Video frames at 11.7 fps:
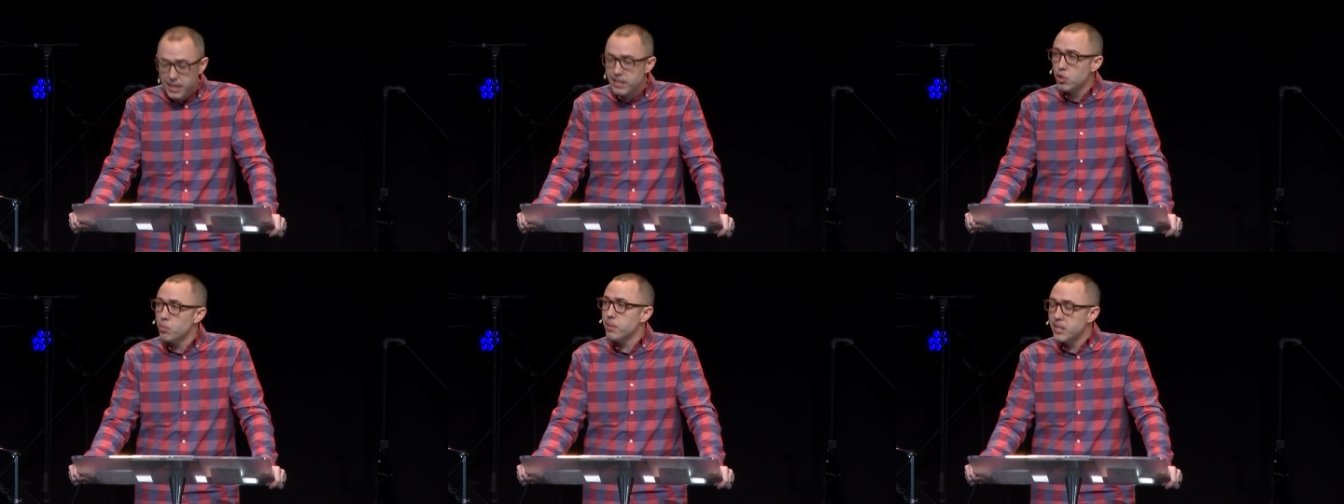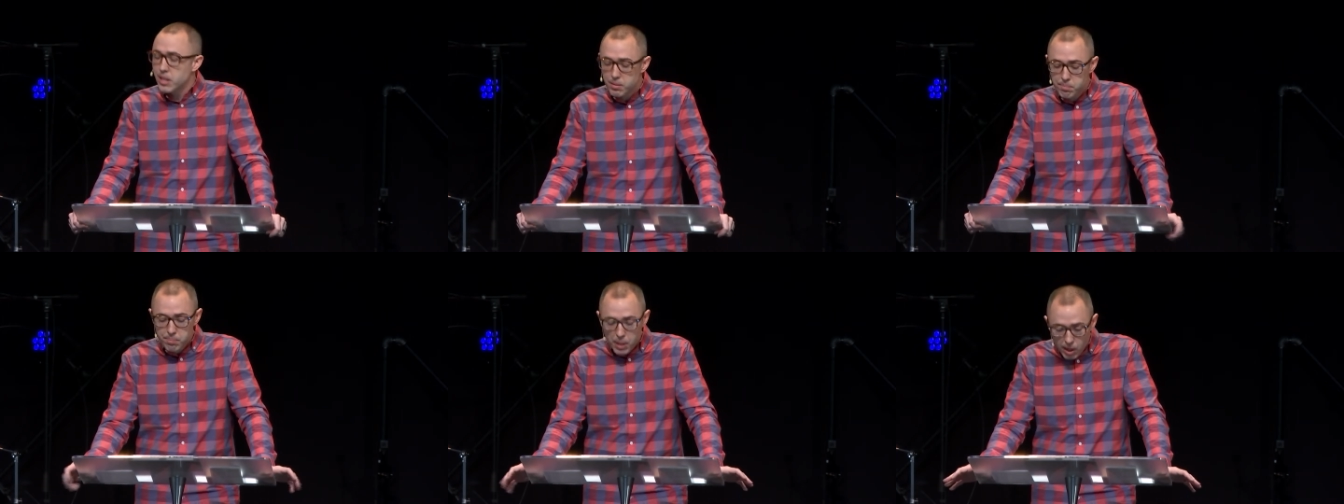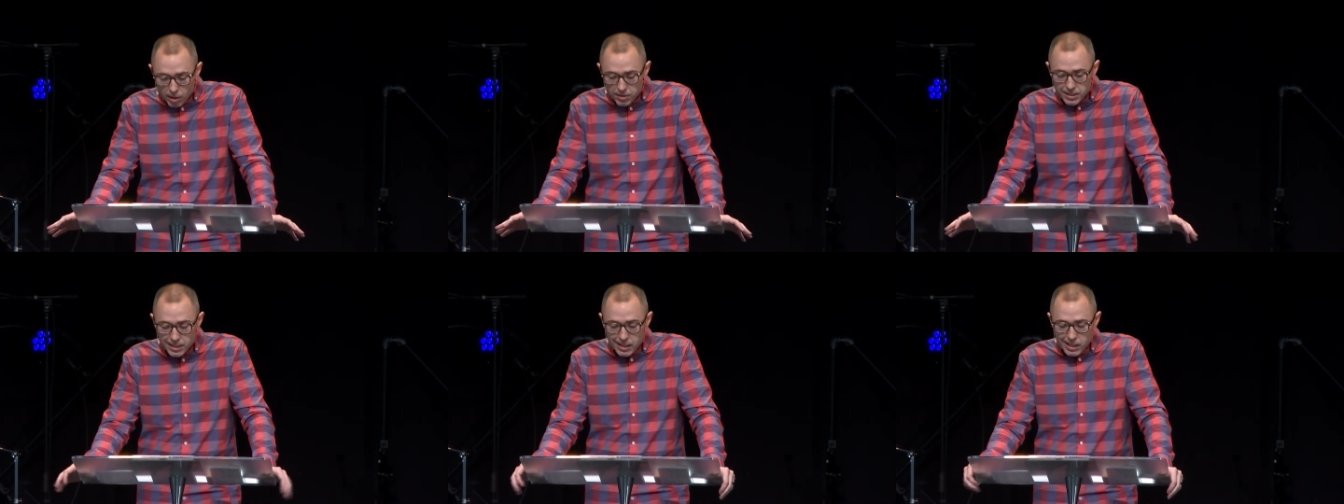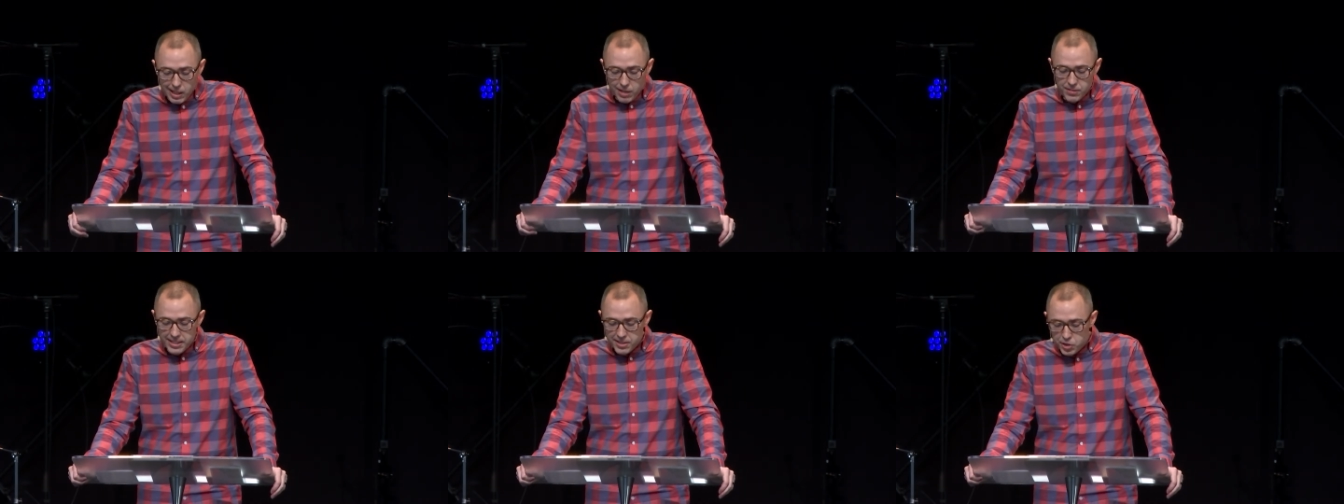and you'll become part
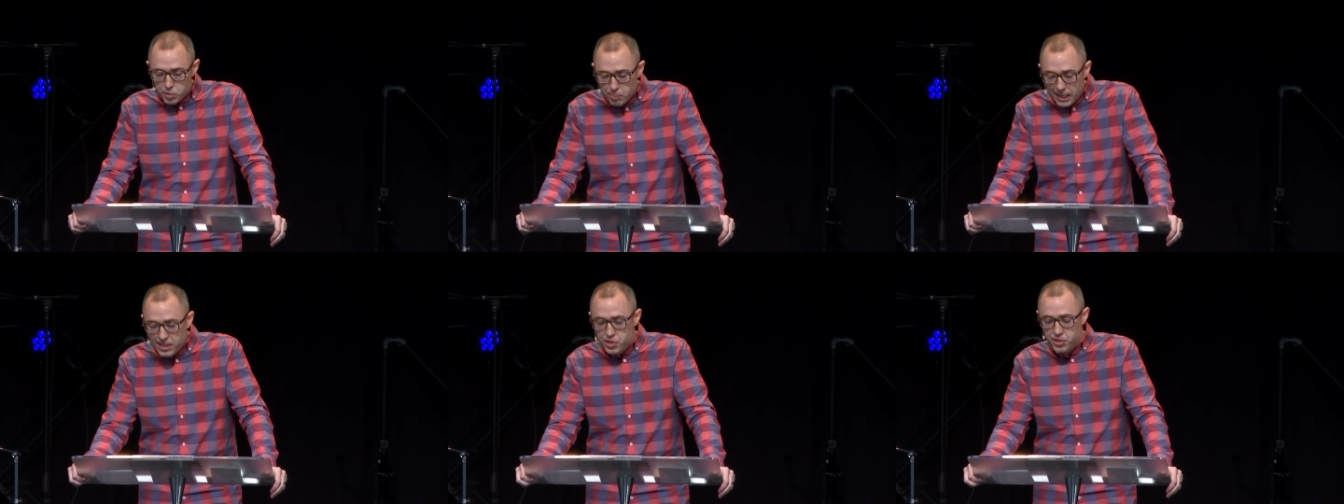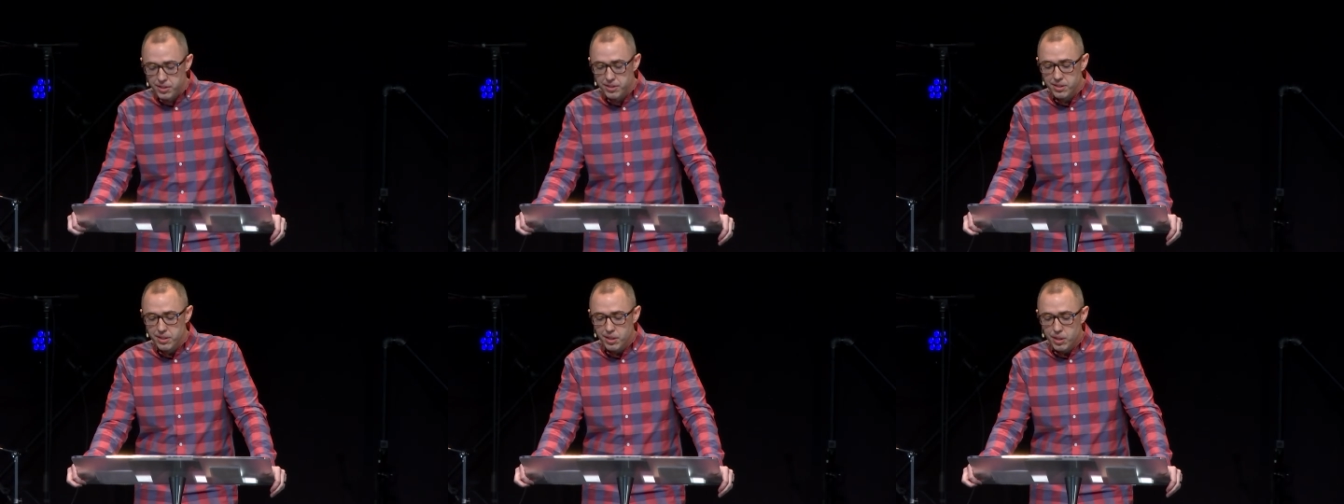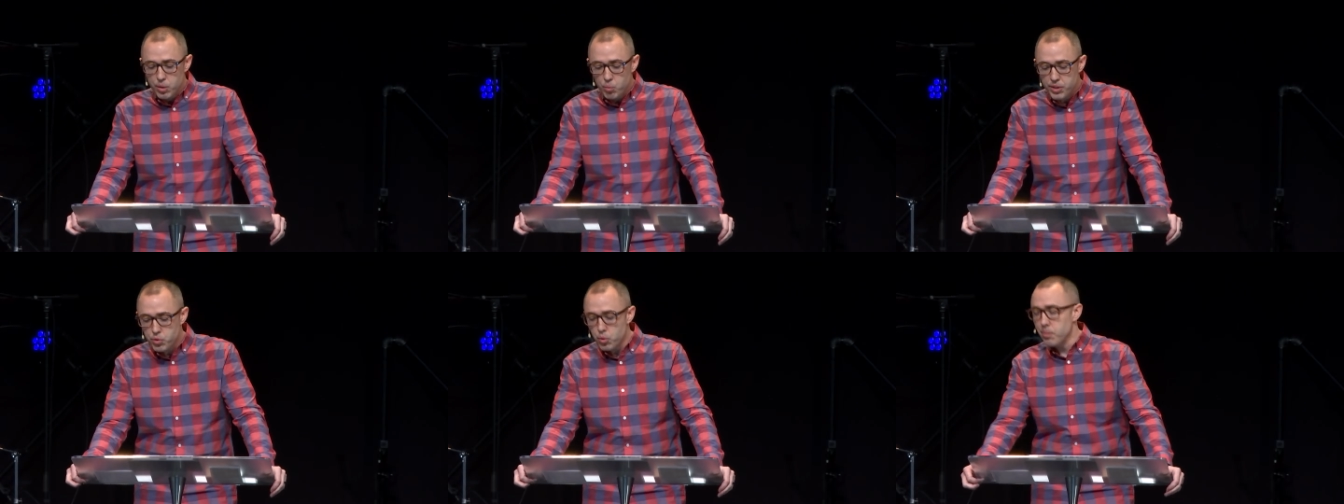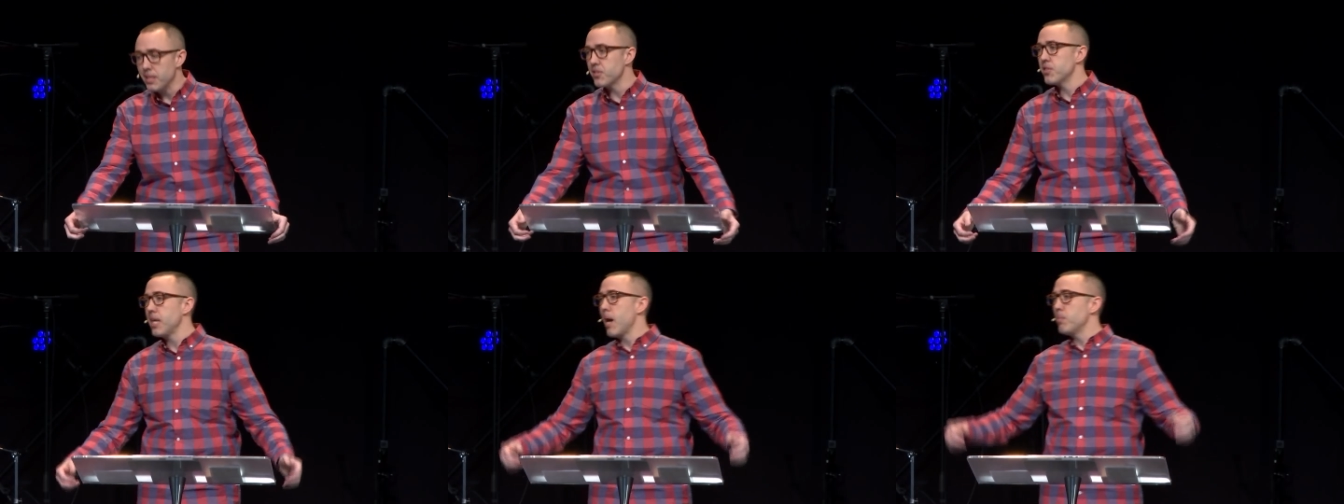of the expansion which will be
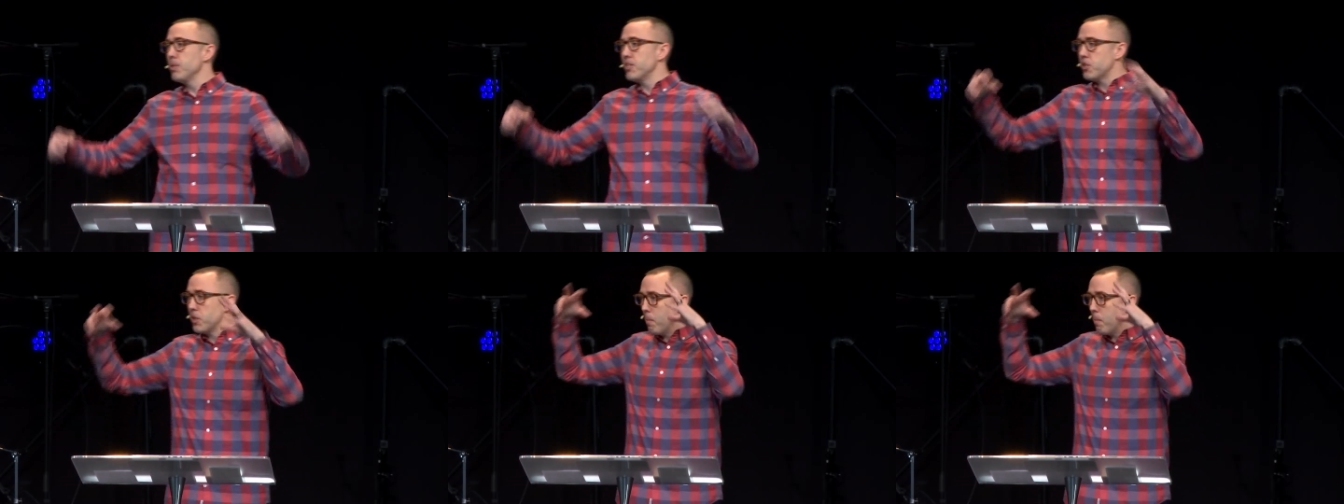established